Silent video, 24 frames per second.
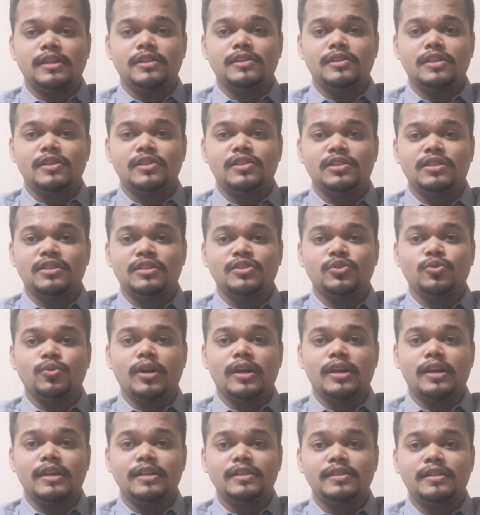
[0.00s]
and sisters who
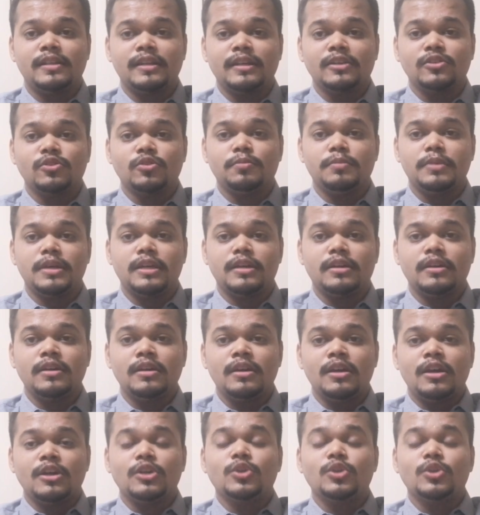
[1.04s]
are listening to me